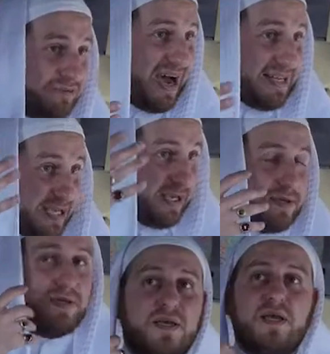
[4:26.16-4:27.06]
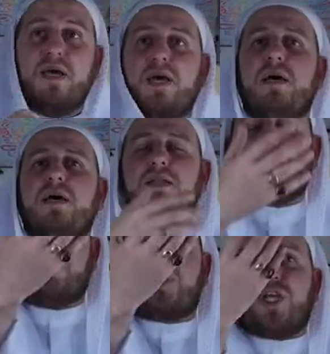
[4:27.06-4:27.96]
fighting.
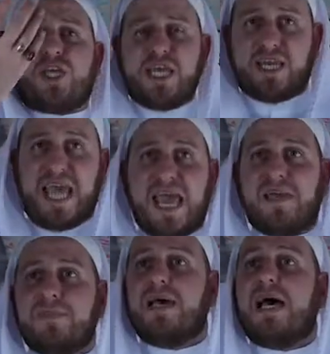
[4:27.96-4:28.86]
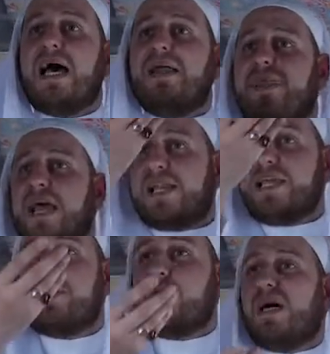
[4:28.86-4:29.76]
The Mushrikeen came, and their
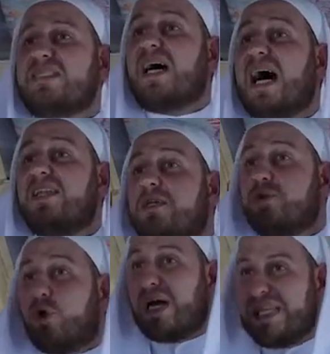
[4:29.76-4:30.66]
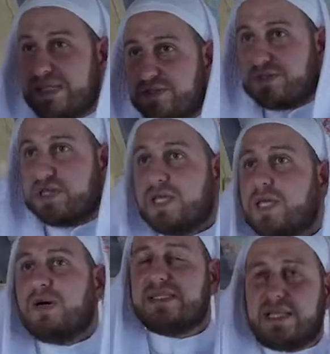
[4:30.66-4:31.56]
leader was Khalid ibn al-Walid.
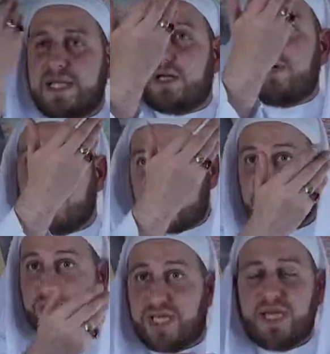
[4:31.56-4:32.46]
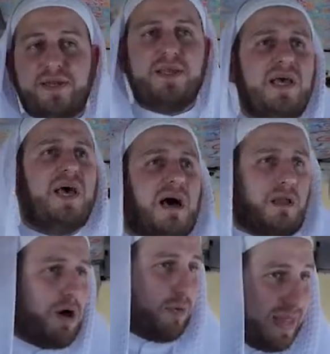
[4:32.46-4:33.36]
He was the leader of the Mushrikeen,
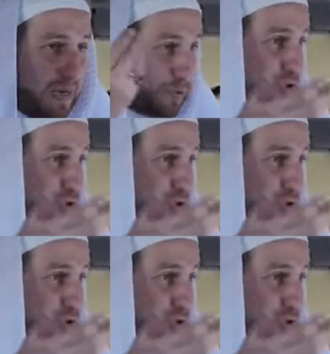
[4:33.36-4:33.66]
along with Abu